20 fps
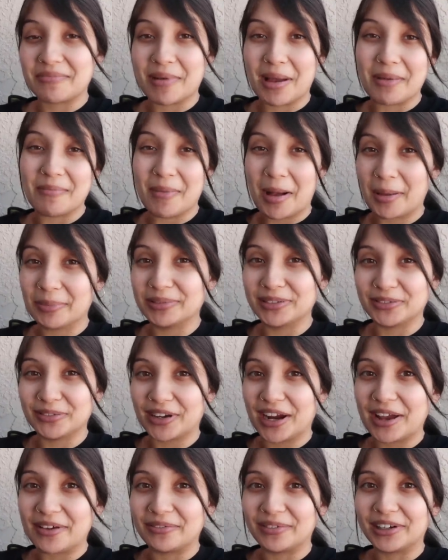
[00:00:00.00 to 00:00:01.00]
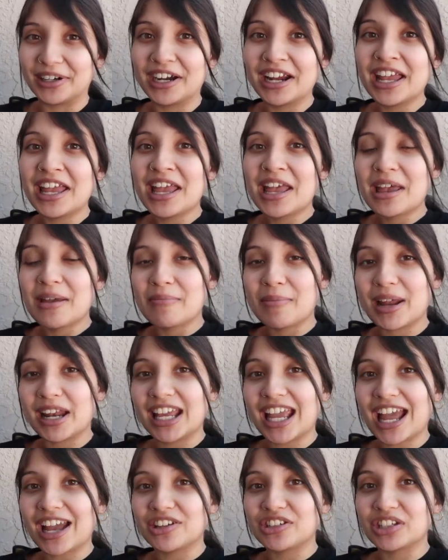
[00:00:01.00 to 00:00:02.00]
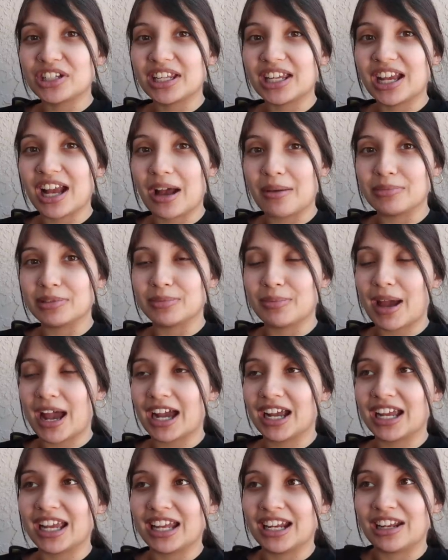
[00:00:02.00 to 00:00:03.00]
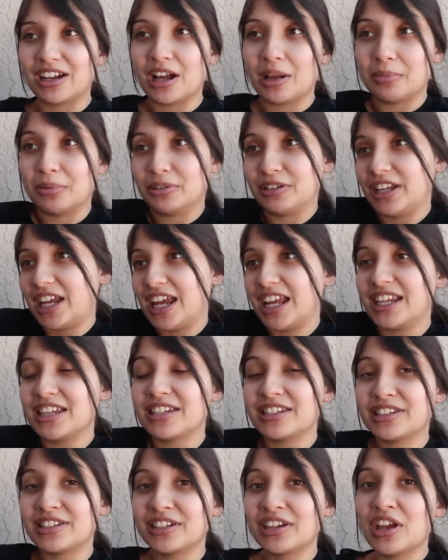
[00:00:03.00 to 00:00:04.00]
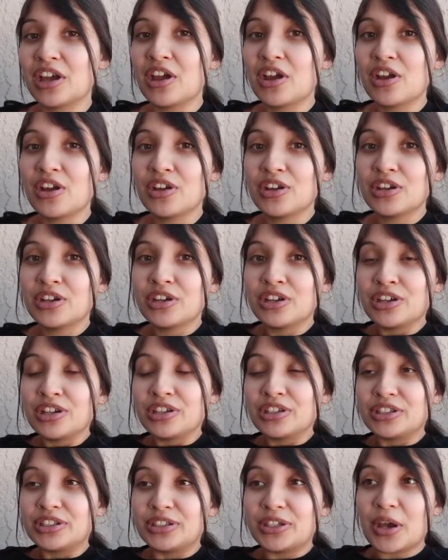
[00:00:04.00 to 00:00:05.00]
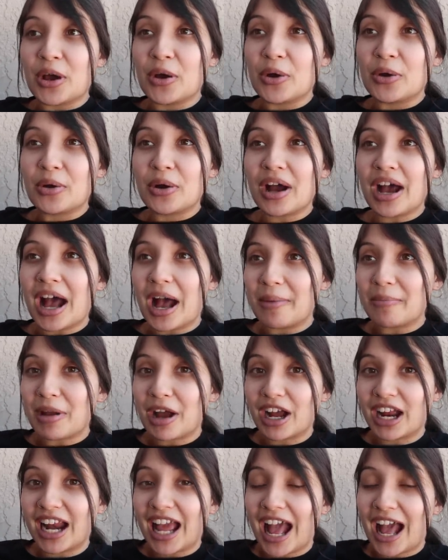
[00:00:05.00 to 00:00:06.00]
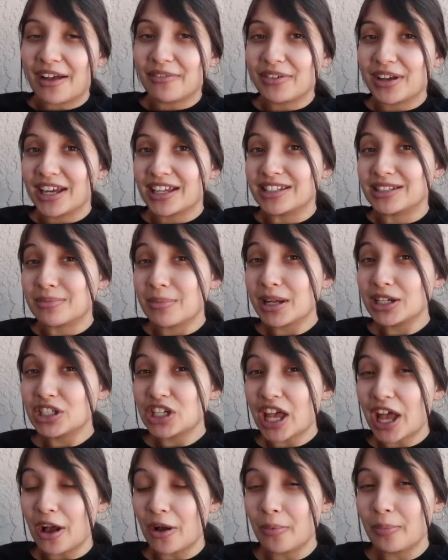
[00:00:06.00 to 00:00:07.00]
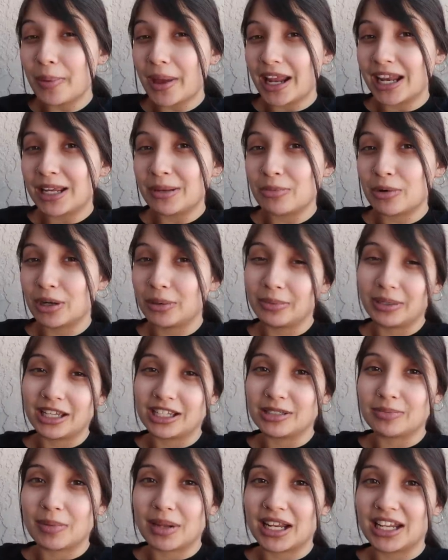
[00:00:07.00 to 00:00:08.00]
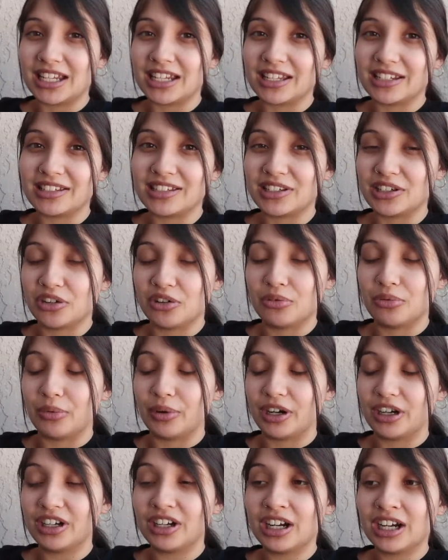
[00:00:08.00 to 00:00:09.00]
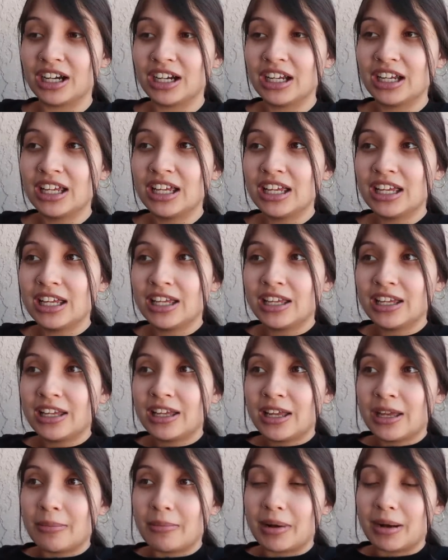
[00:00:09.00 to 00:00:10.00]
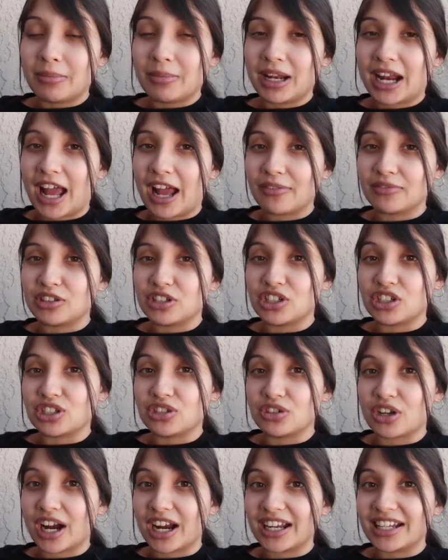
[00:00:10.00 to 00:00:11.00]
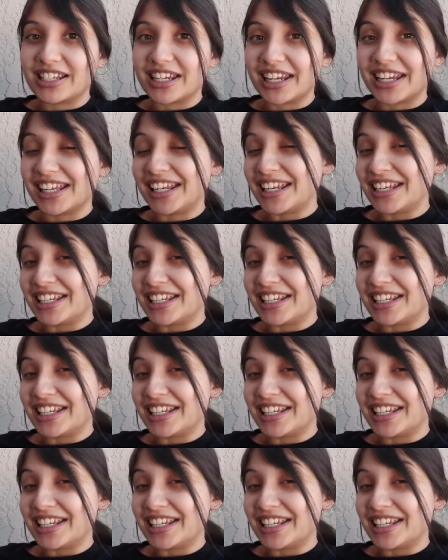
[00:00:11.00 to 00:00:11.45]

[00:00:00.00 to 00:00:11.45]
at my mom's forever. Benny actually comes back in a couple days so I'm not gonna have as much help anymore because Benny does still work. But I'm gonna have to just try to take it